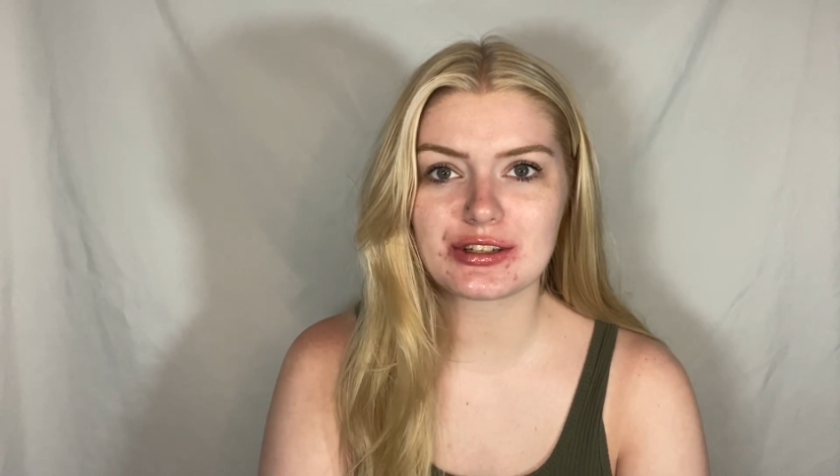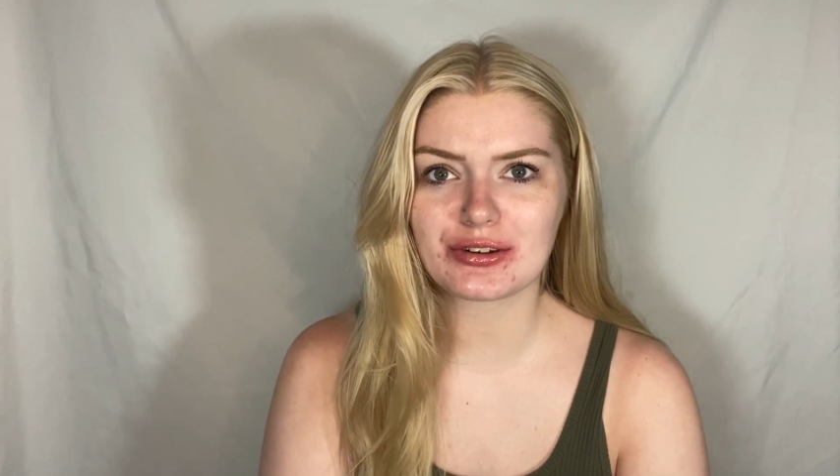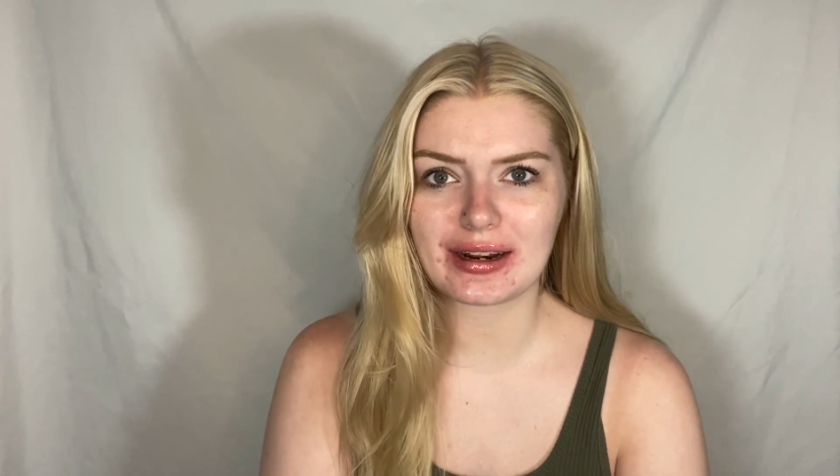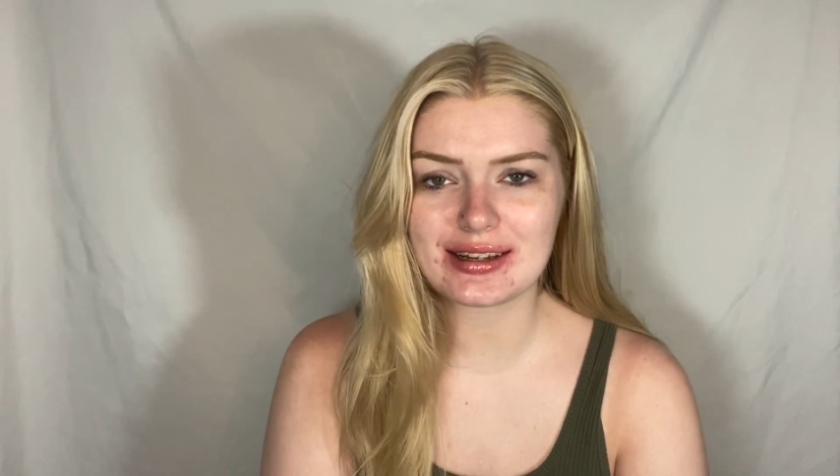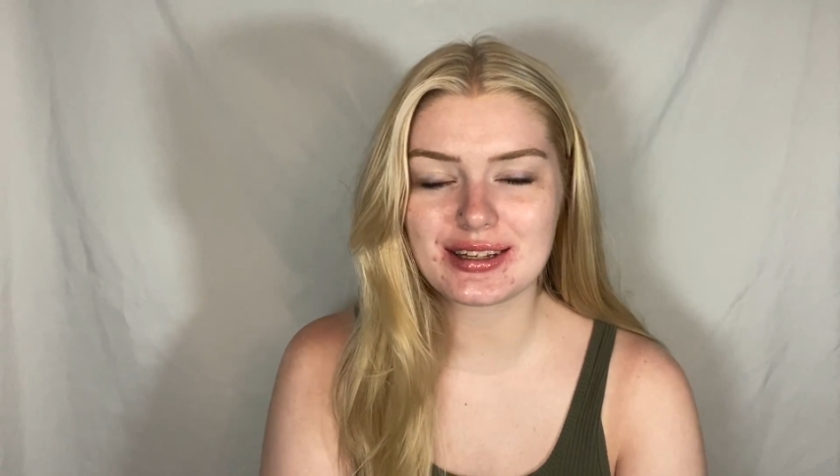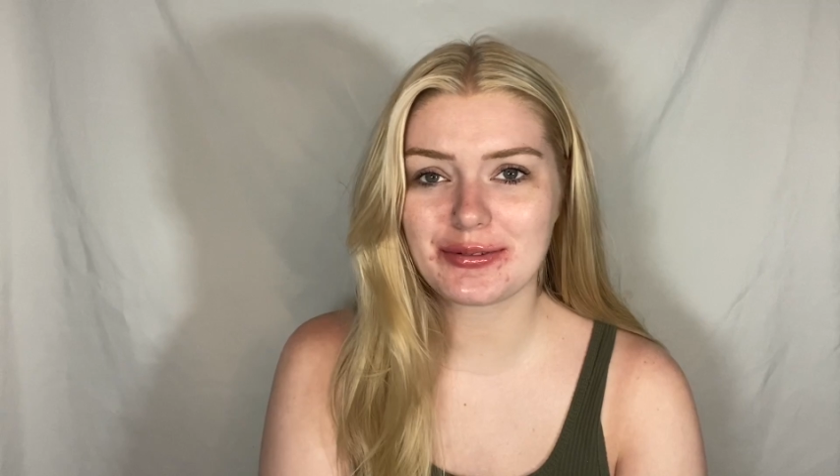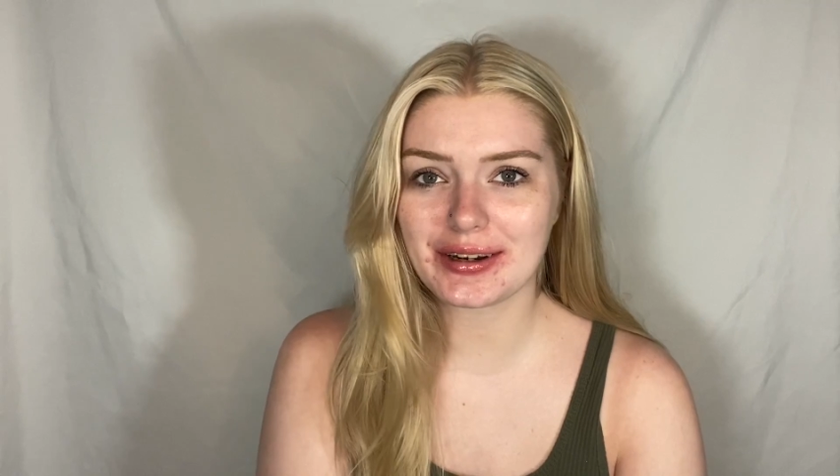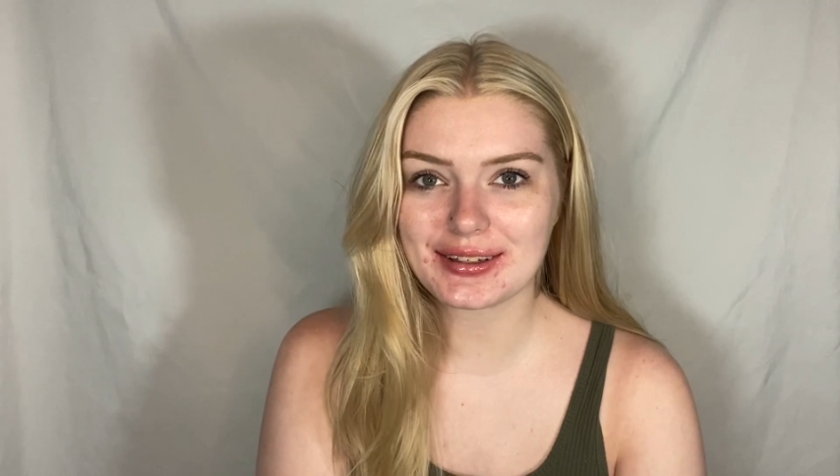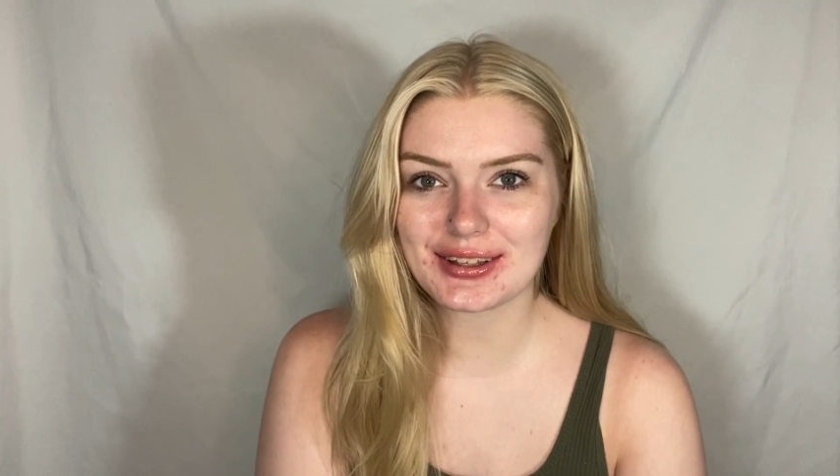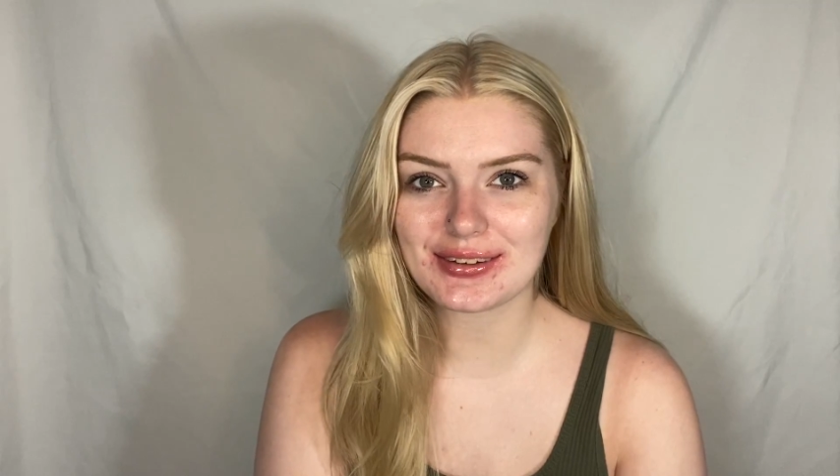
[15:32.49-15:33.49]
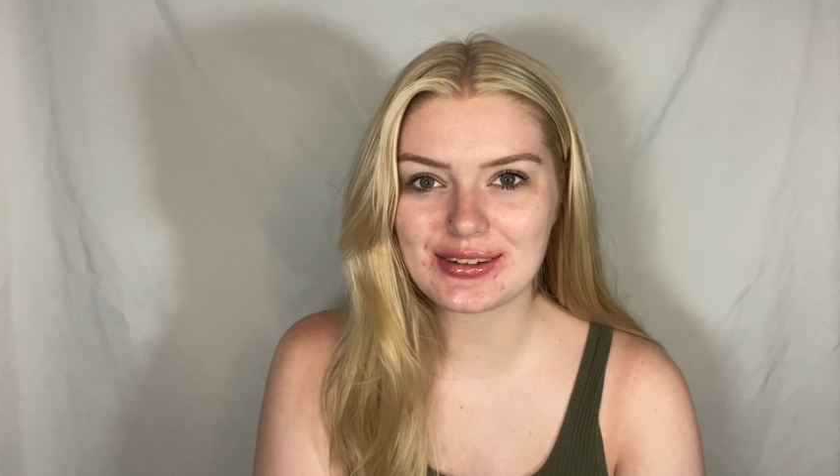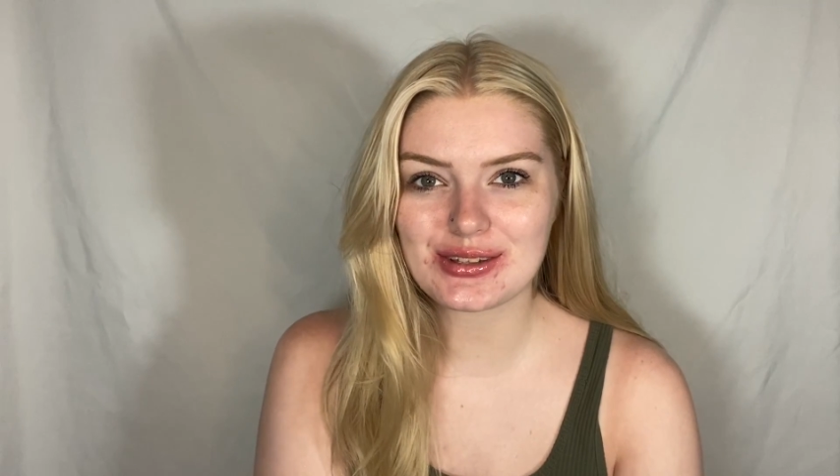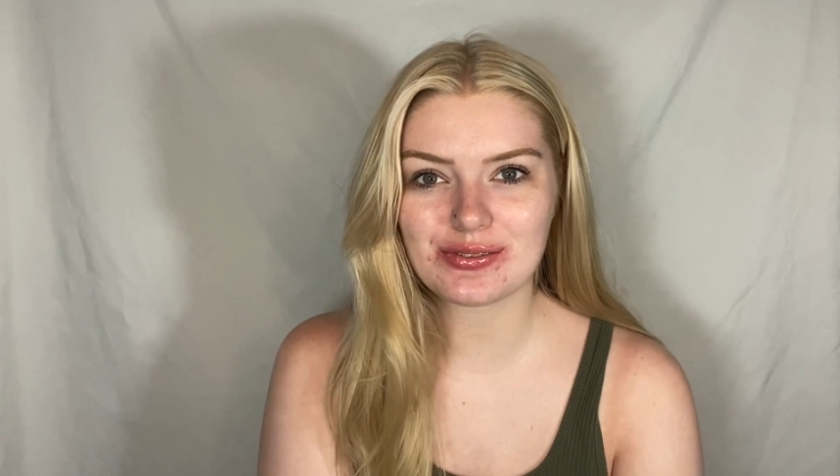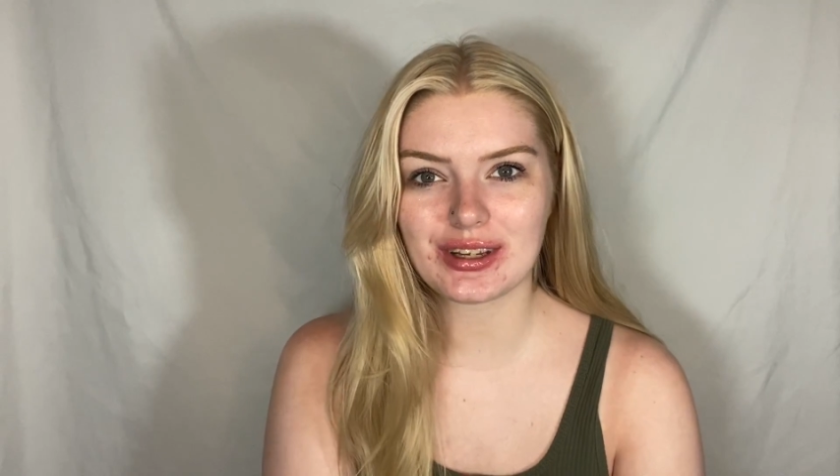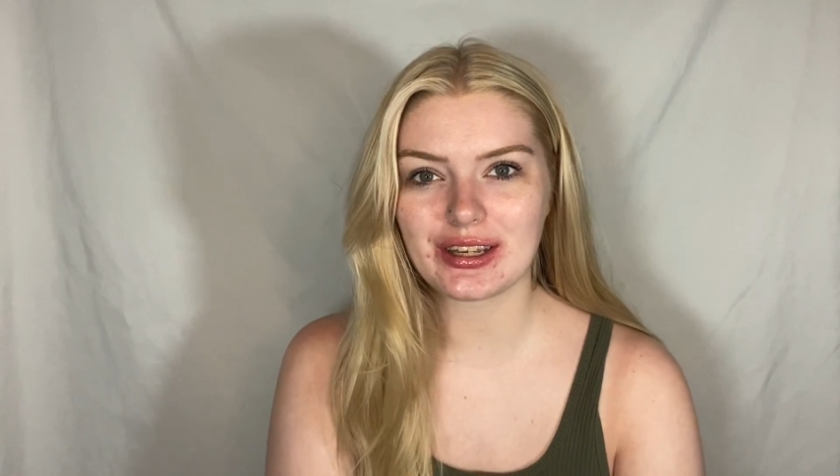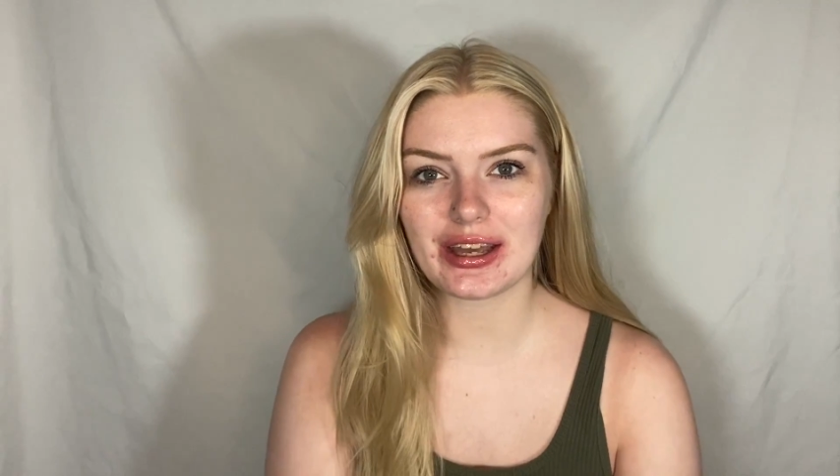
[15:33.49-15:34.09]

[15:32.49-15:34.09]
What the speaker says: crazy, ridiculous video.